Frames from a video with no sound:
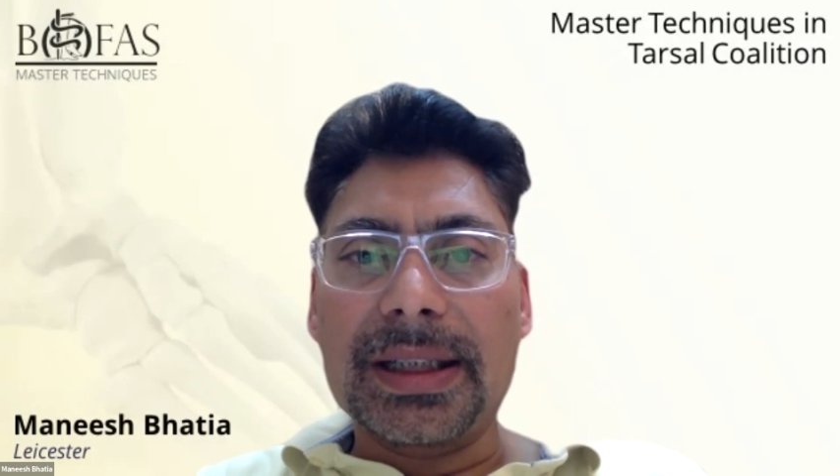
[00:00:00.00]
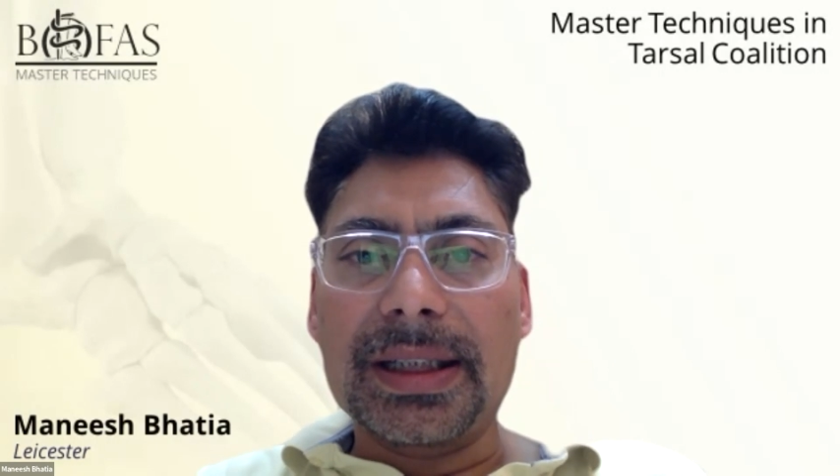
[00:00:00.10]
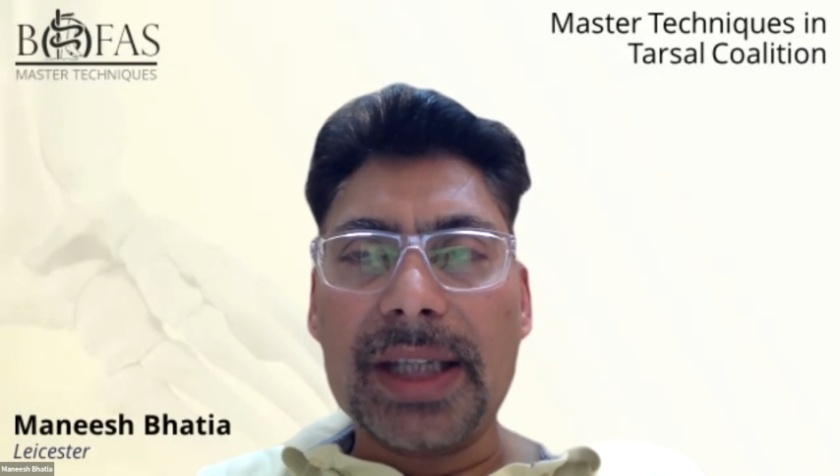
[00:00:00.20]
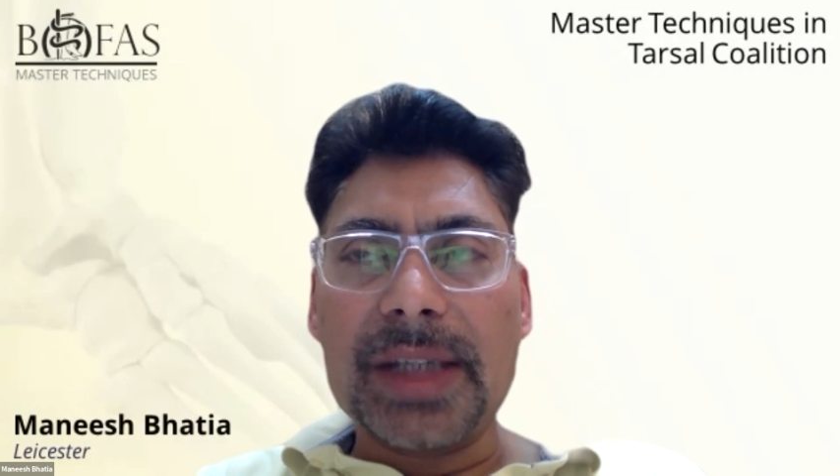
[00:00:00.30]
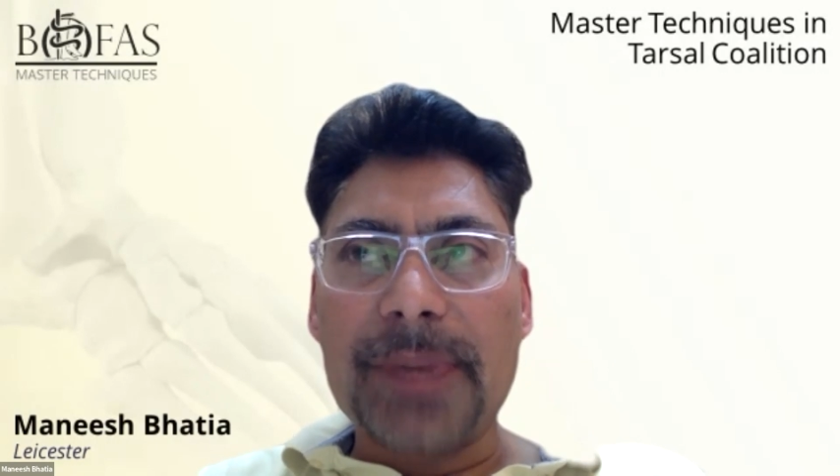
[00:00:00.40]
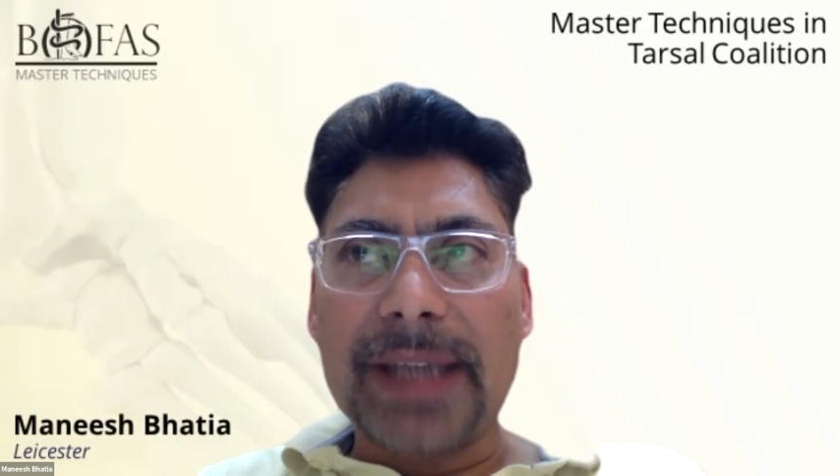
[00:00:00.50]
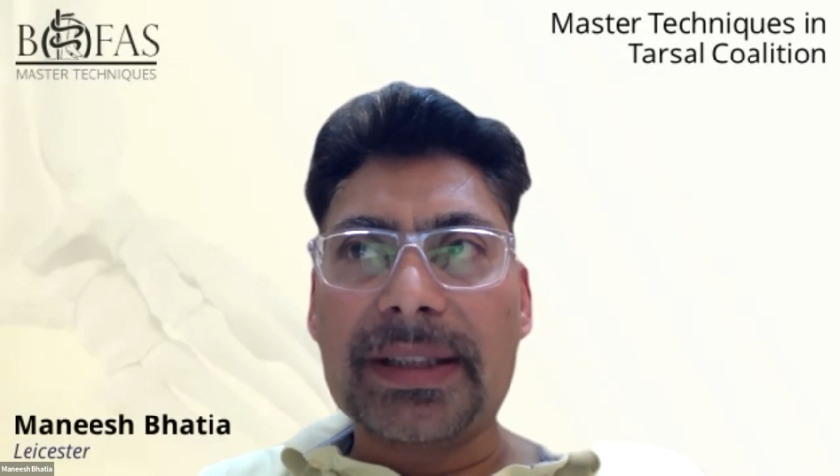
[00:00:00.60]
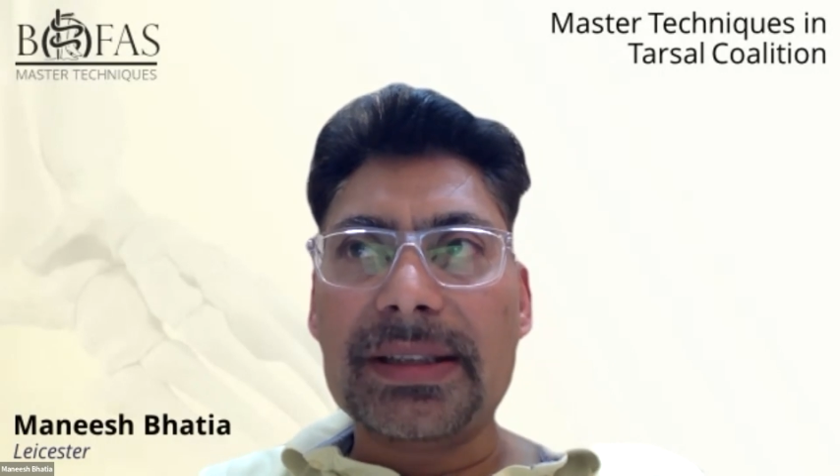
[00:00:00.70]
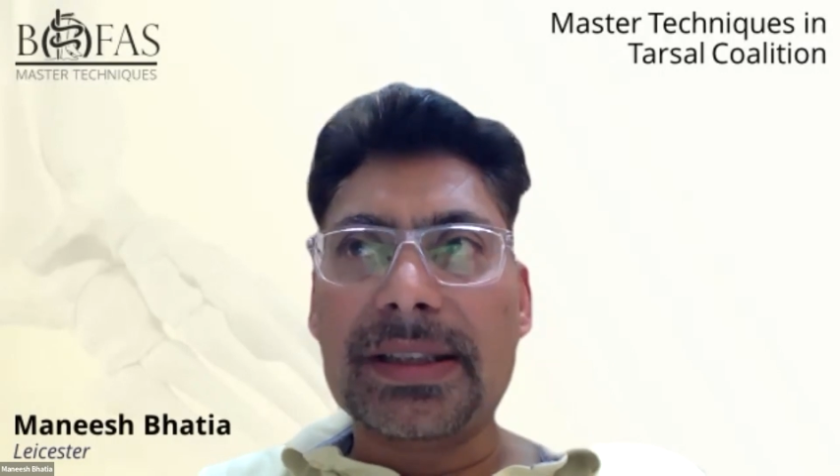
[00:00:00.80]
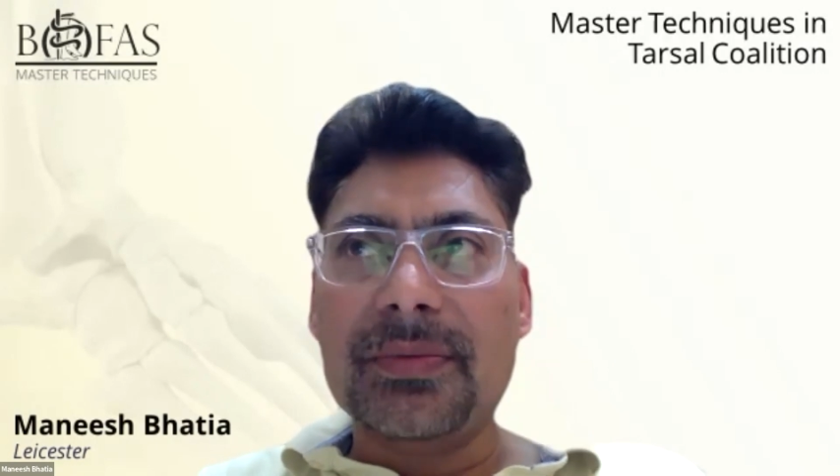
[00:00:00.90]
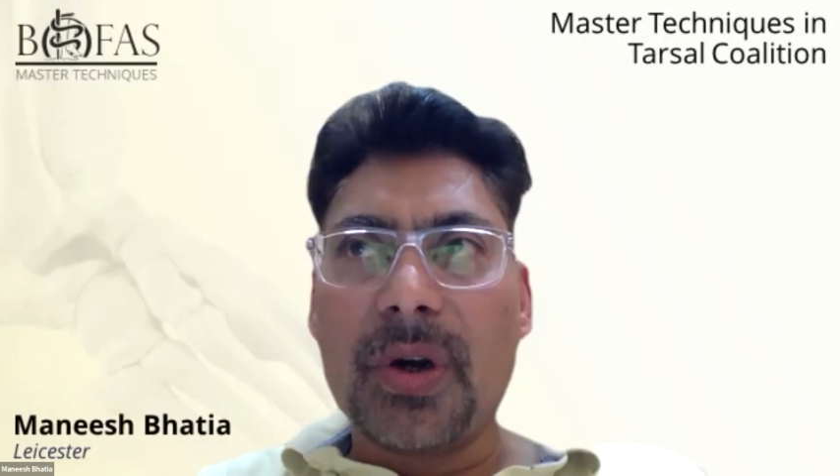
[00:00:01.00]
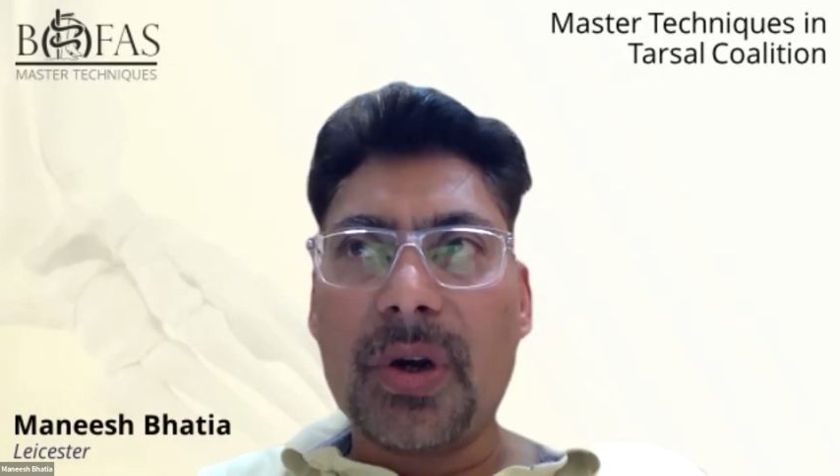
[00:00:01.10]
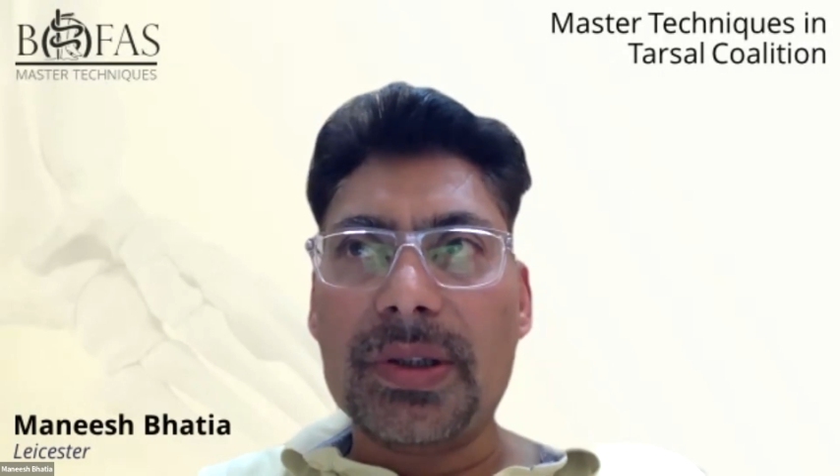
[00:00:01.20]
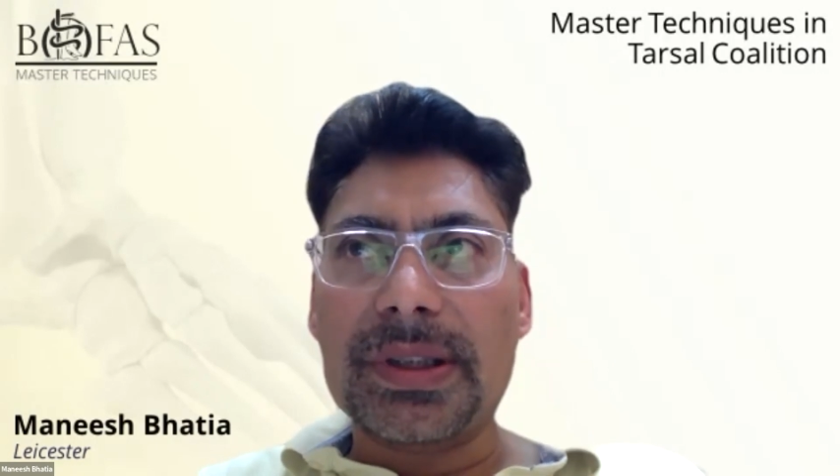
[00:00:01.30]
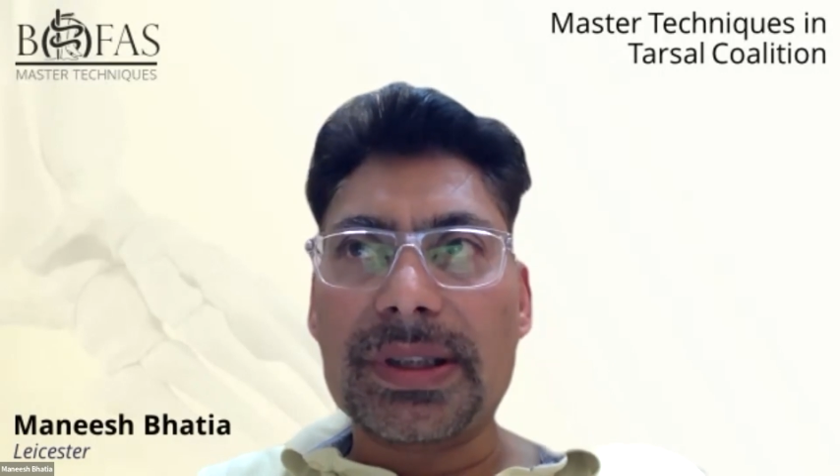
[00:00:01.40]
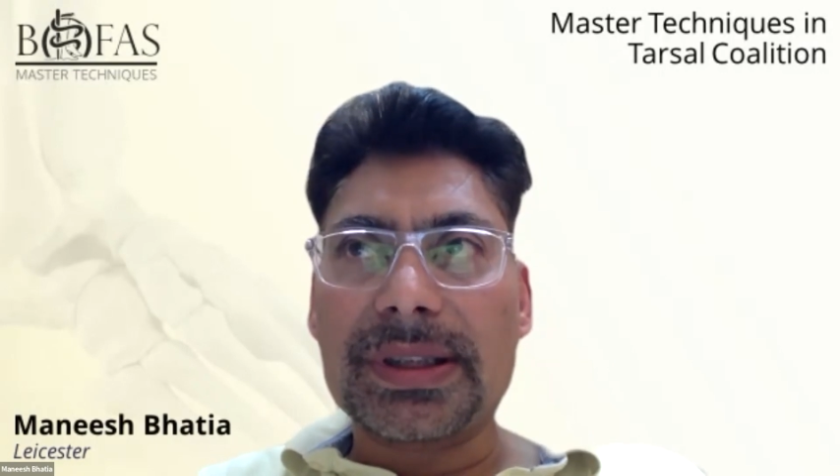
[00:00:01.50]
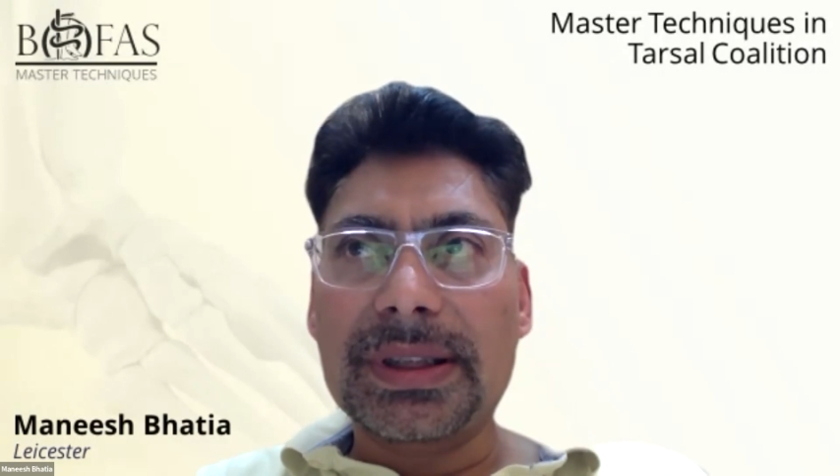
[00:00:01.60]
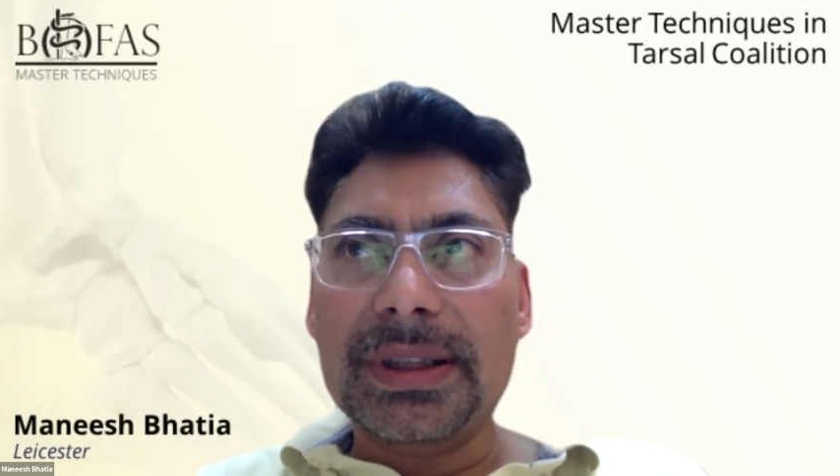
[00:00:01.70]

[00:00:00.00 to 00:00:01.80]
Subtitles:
His practice involves